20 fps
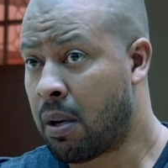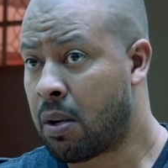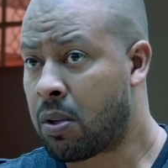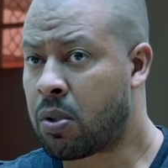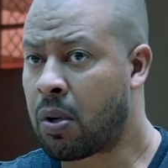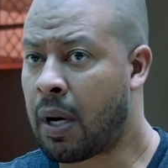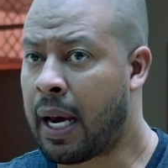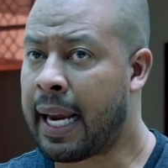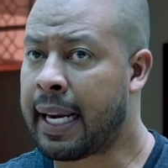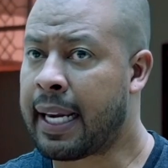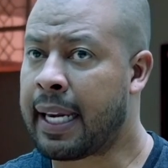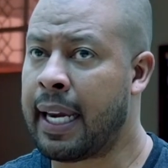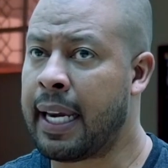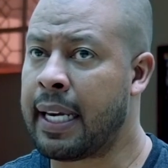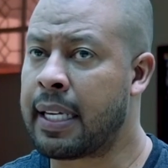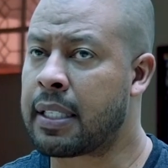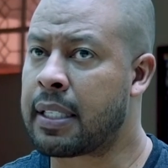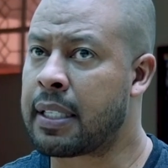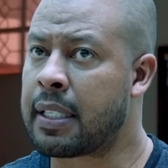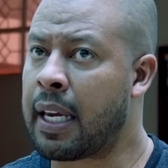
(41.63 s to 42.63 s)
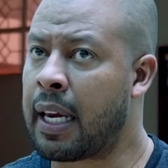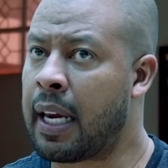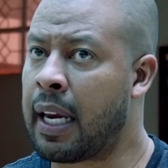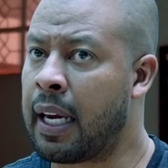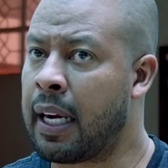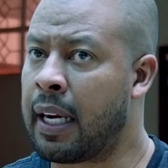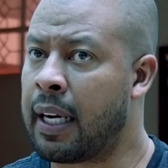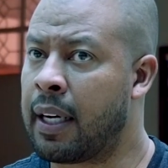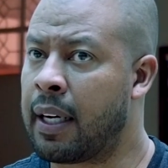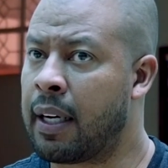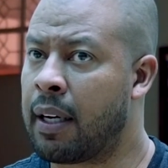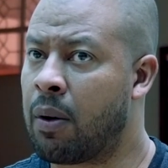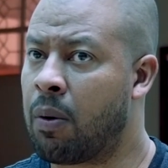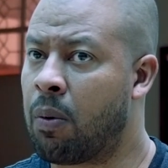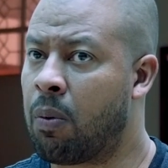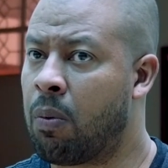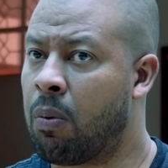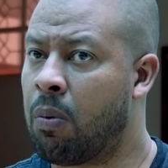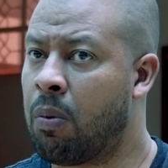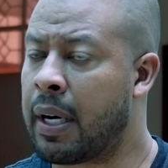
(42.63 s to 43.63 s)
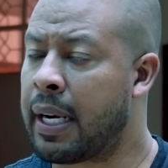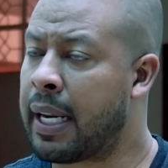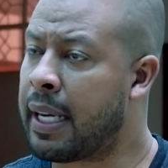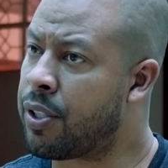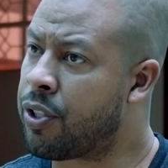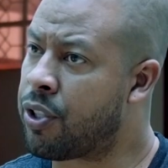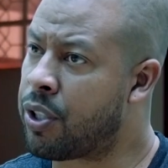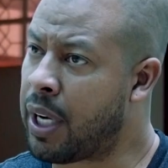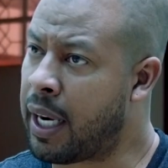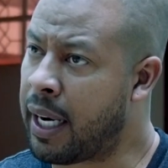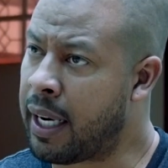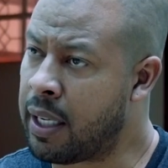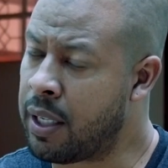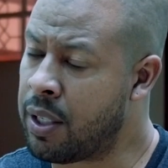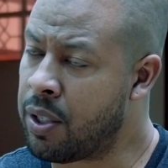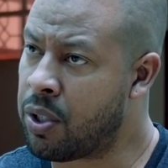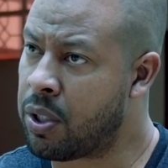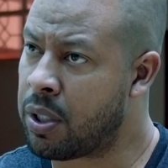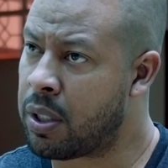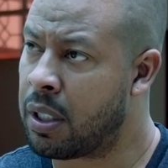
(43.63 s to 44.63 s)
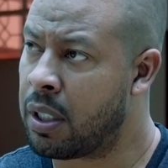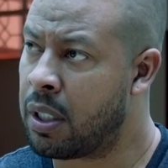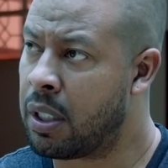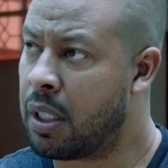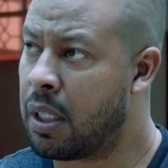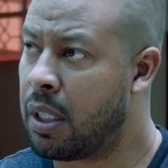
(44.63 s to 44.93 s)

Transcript: So I can't say what has changed.